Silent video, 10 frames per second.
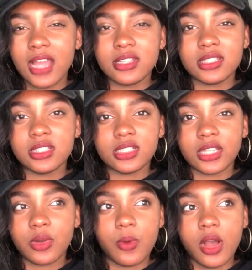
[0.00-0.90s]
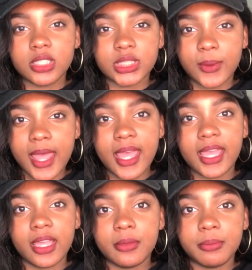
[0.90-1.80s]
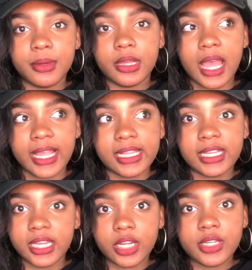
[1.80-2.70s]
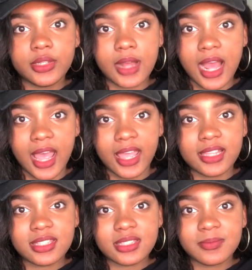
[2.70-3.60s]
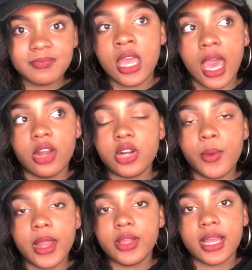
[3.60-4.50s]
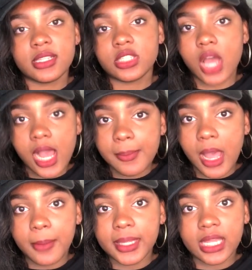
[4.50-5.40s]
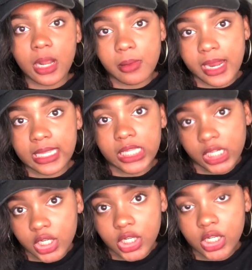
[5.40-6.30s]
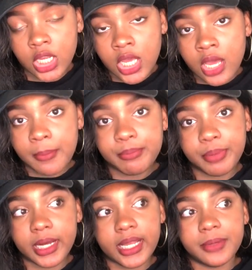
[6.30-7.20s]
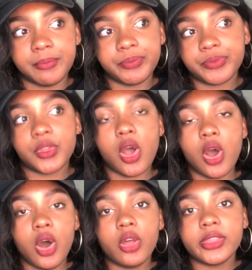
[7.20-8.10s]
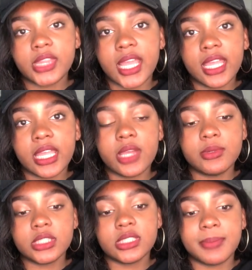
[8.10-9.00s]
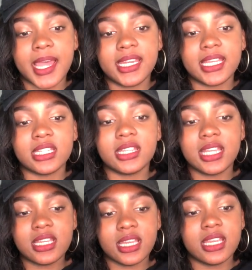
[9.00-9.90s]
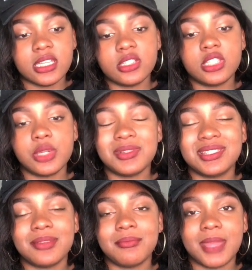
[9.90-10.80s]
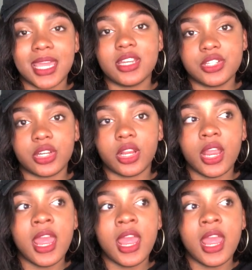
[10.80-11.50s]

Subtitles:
I just looked and walked away, but I can hear you guys. I don't know why you guys are talking about me and I'm right here, but the whole thing, it was just petty. And the thing is, she was the manager.